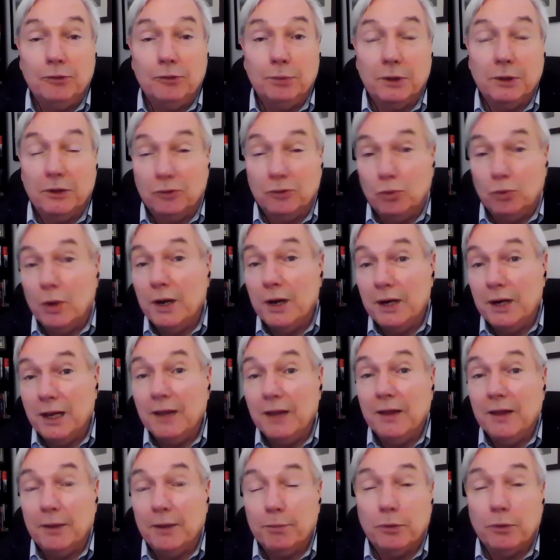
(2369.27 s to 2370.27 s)
because one
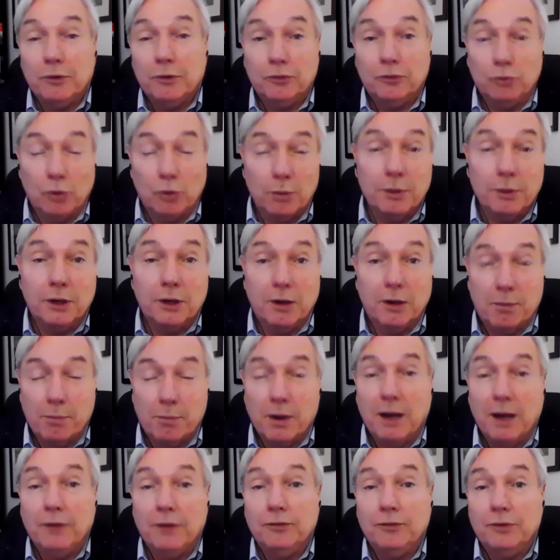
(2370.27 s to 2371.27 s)
day that person will become
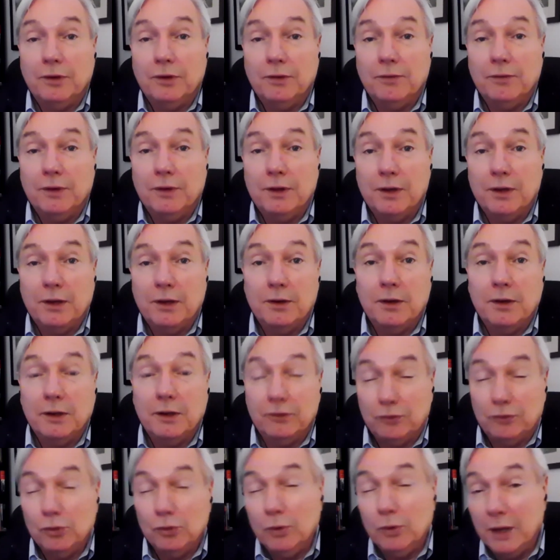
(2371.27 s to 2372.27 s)
positive and then
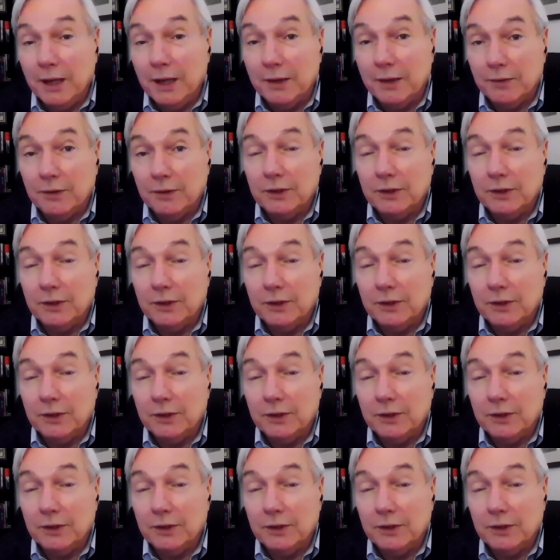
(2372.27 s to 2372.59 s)
it's too late.